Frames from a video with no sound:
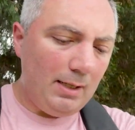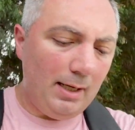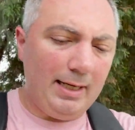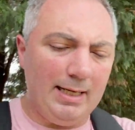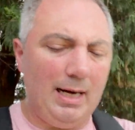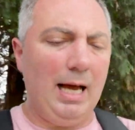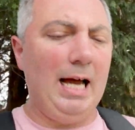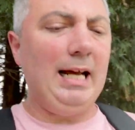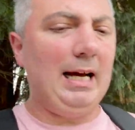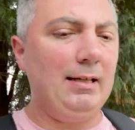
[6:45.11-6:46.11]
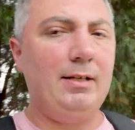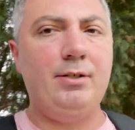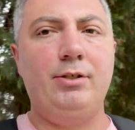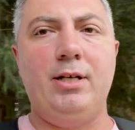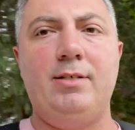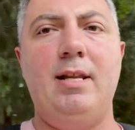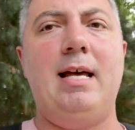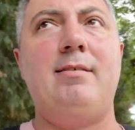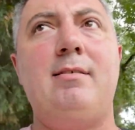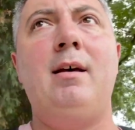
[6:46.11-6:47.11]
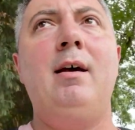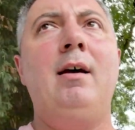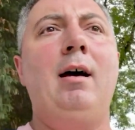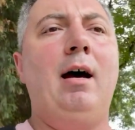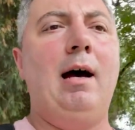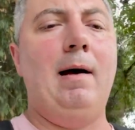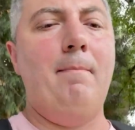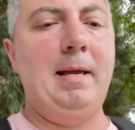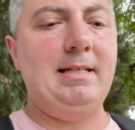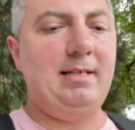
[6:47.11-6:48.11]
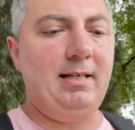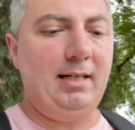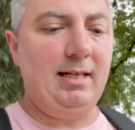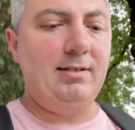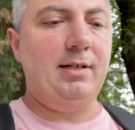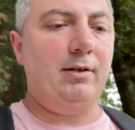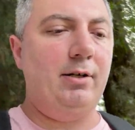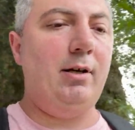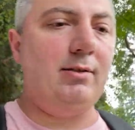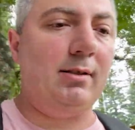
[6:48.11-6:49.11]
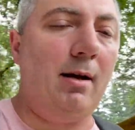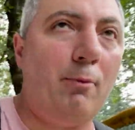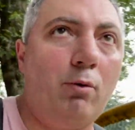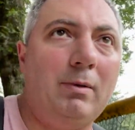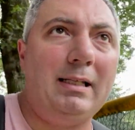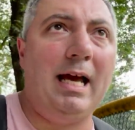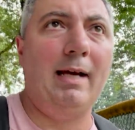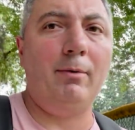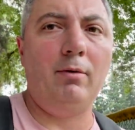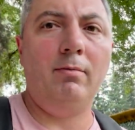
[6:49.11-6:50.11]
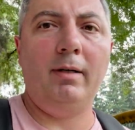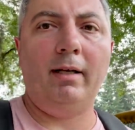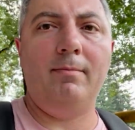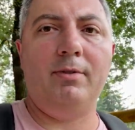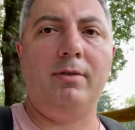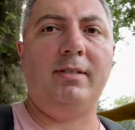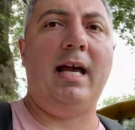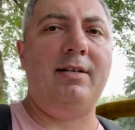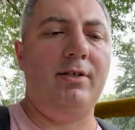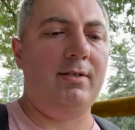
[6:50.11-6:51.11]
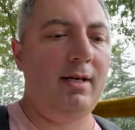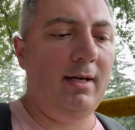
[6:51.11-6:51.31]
Again, I highly suggest nests. Makes it easier. It's a lot more reliable when it comes to those catches.